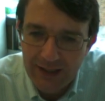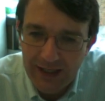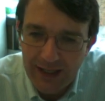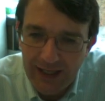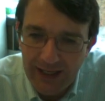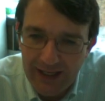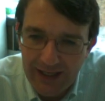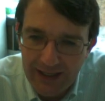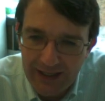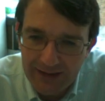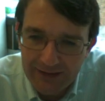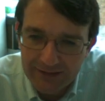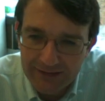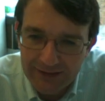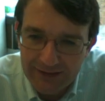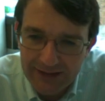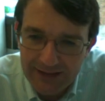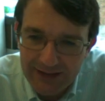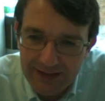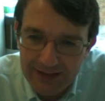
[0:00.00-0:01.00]
and
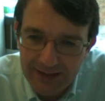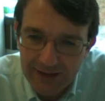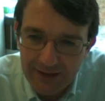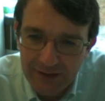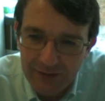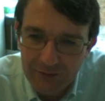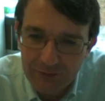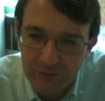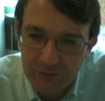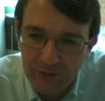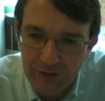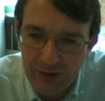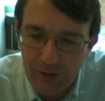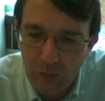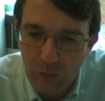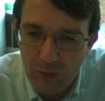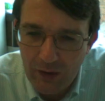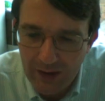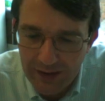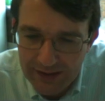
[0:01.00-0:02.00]
here for our
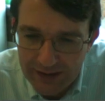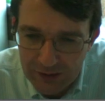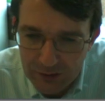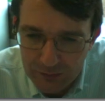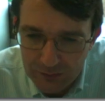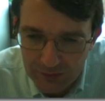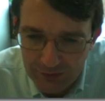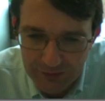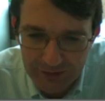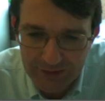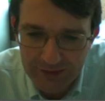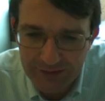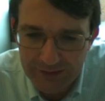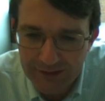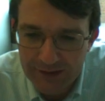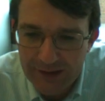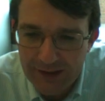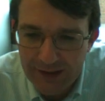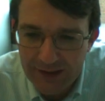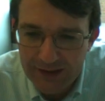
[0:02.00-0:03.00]
y-coordinate,
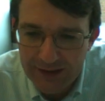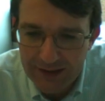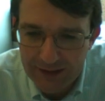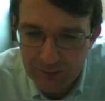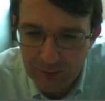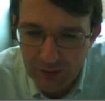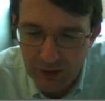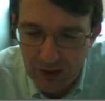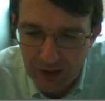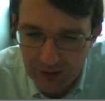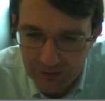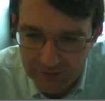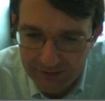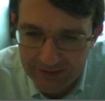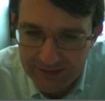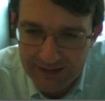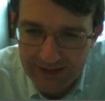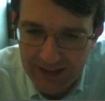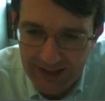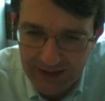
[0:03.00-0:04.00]
here we're
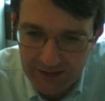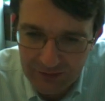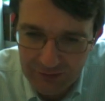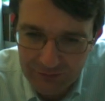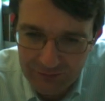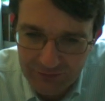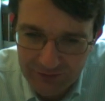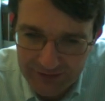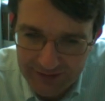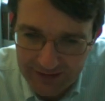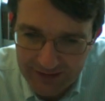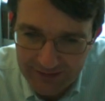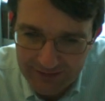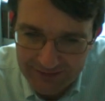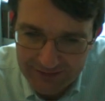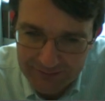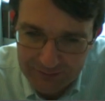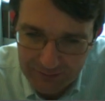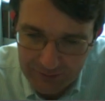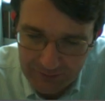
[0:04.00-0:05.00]
closing the angle to get
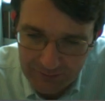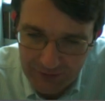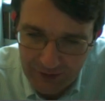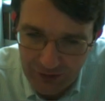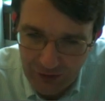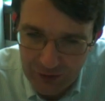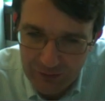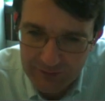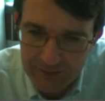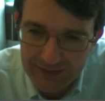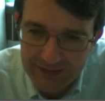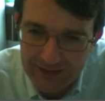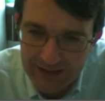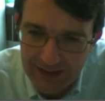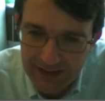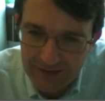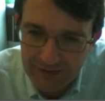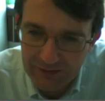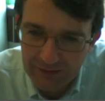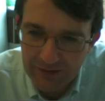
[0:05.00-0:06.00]
this one, we're opening the
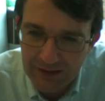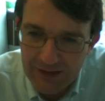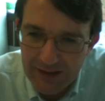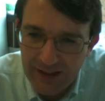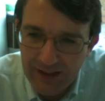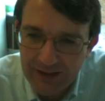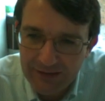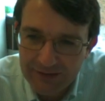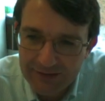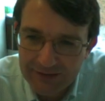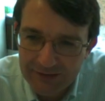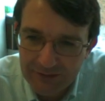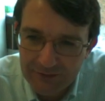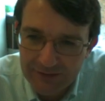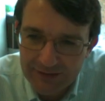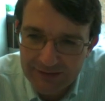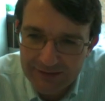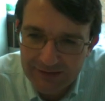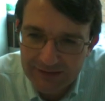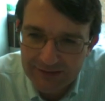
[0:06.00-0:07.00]
angle, and so
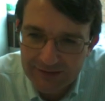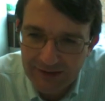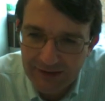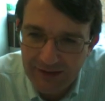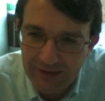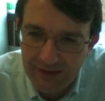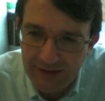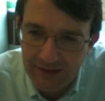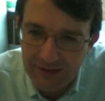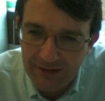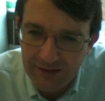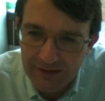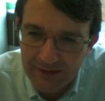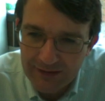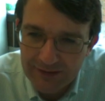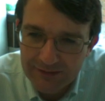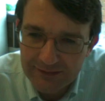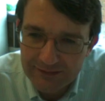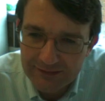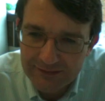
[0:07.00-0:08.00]
this is r
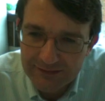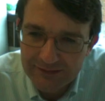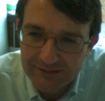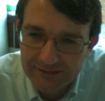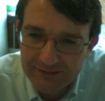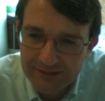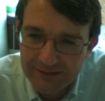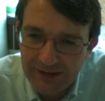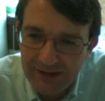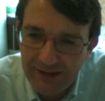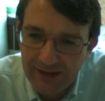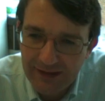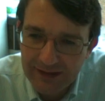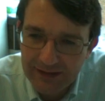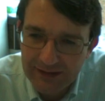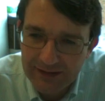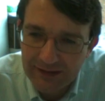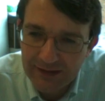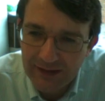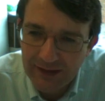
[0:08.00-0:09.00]

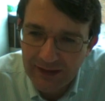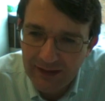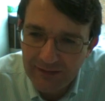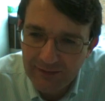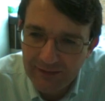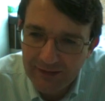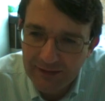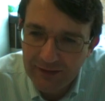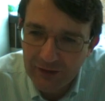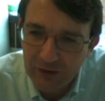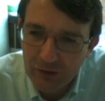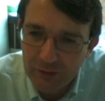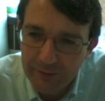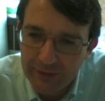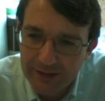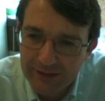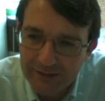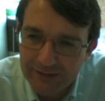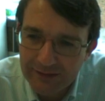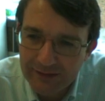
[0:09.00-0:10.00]
sine, and then
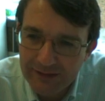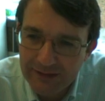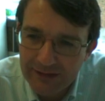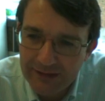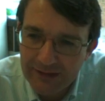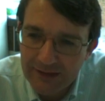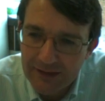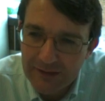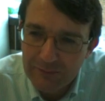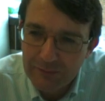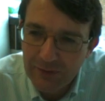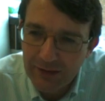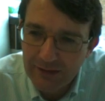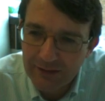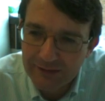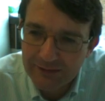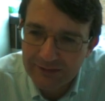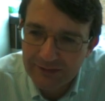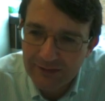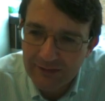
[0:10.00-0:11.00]
omega t
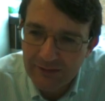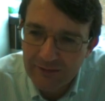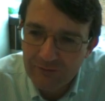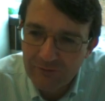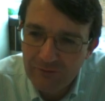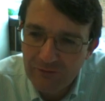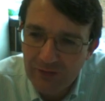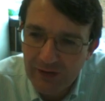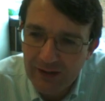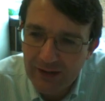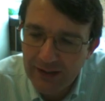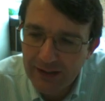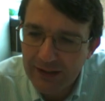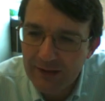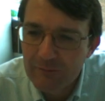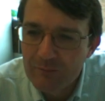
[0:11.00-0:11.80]
plus phi.